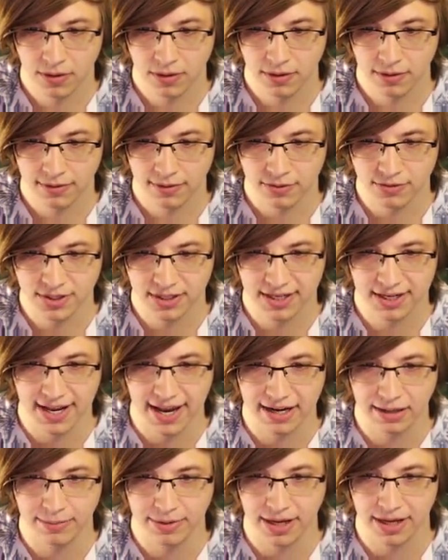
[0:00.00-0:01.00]
There's like an
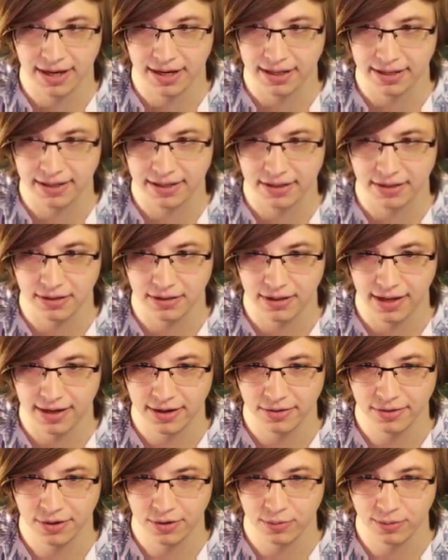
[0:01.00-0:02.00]
enemy I gotta kill. I
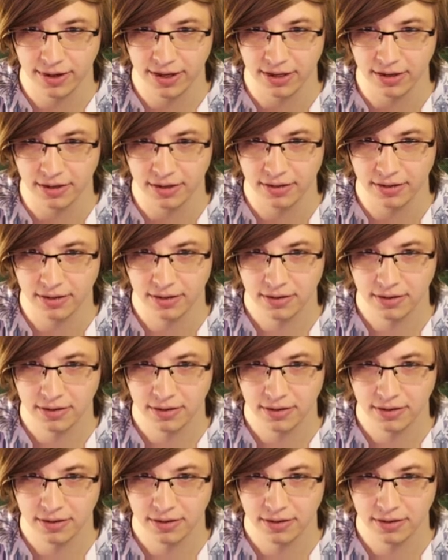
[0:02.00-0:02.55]
don't know where.